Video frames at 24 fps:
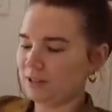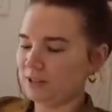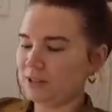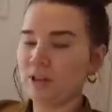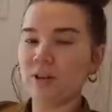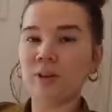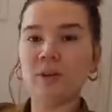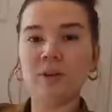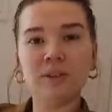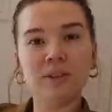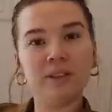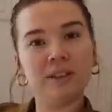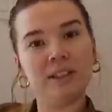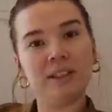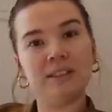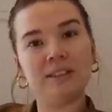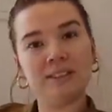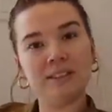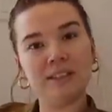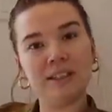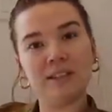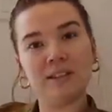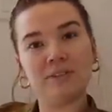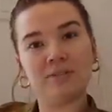To
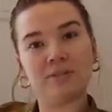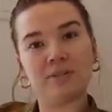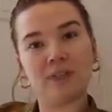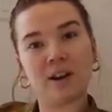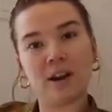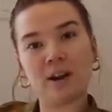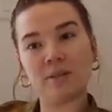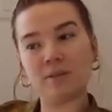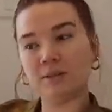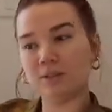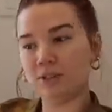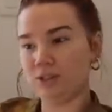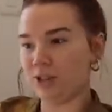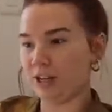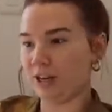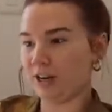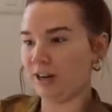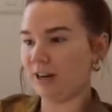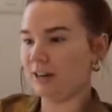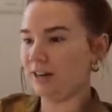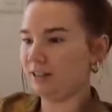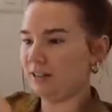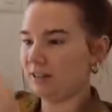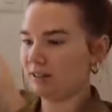Lindsey from
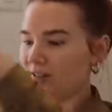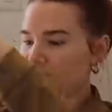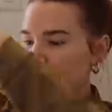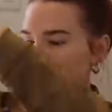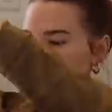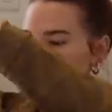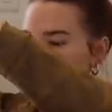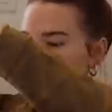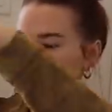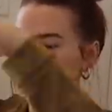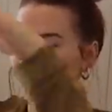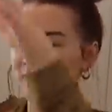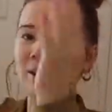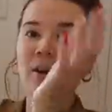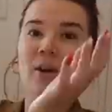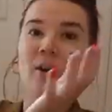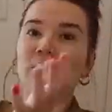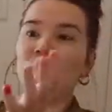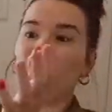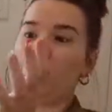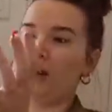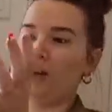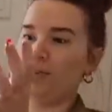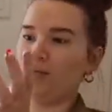Jared and
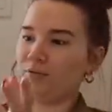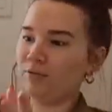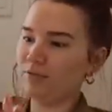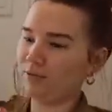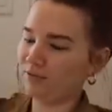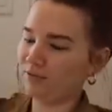Olaf.